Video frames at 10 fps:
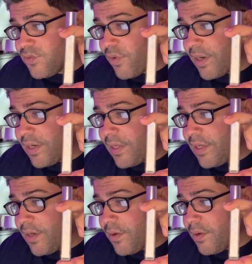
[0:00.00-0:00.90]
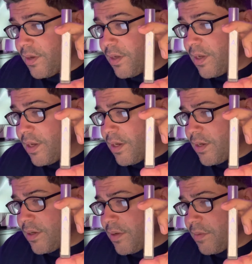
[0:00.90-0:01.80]
right here,
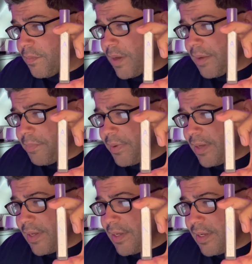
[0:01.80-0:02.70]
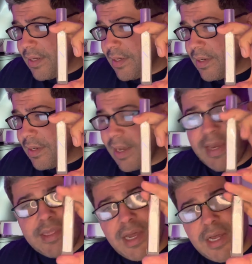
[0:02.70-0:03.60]
I paid
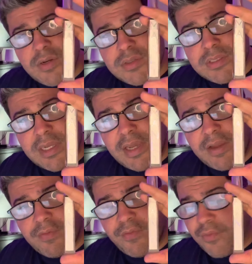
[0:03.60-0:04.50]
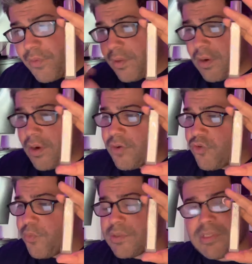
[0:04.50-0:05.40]
$80, and for the larger
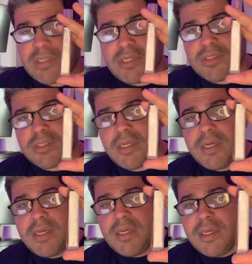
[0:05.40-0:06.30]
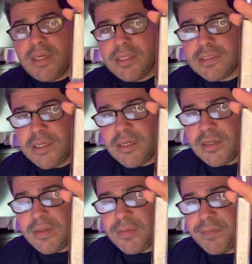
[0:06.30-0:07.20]
presentation it's
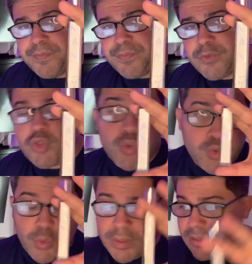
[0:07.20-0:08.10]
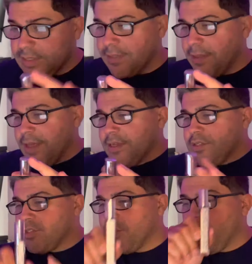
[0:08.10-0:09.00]
$220.
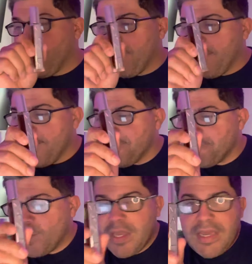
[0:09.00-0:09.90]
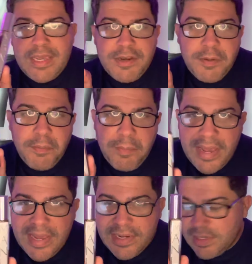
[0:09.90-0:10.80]
So in
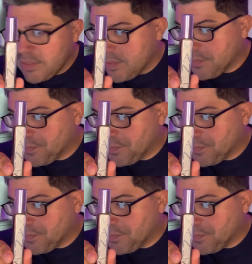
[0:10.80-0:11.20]
Manly,